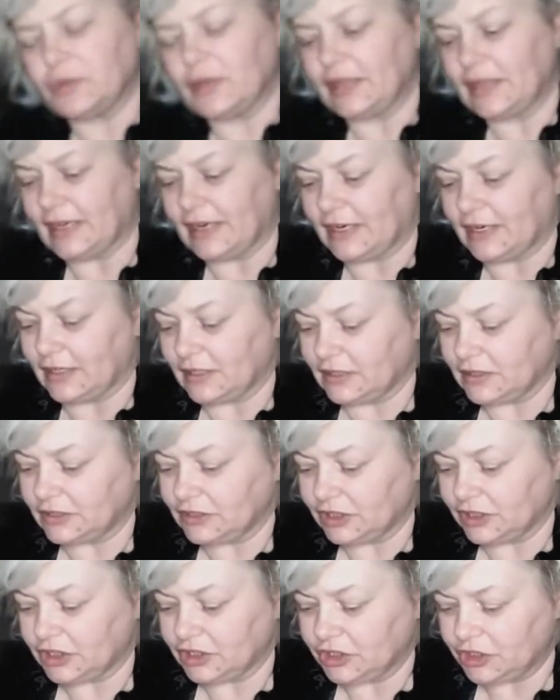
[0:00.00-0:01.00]
there.
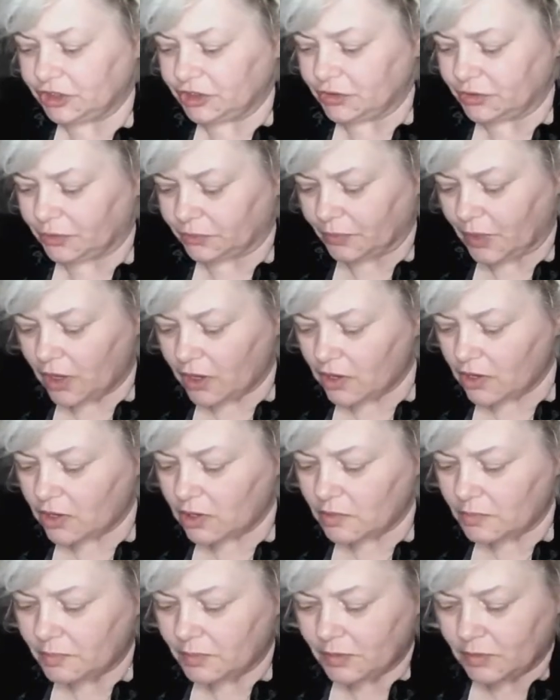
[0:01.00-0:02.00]
She can chew the
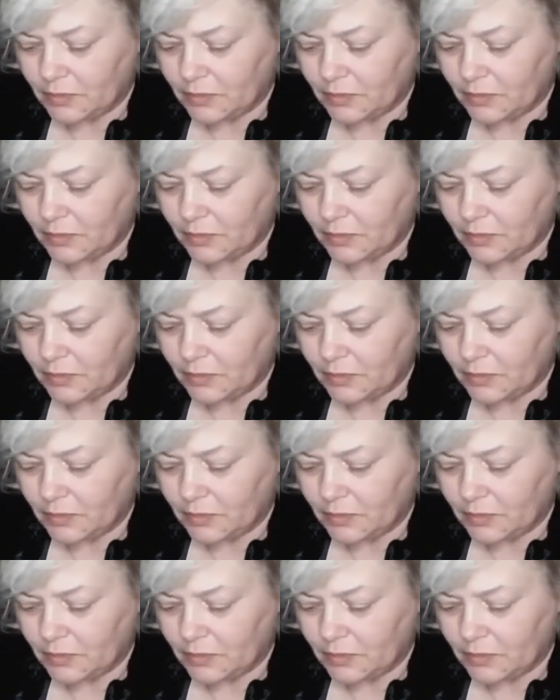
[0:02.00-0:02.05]
rope.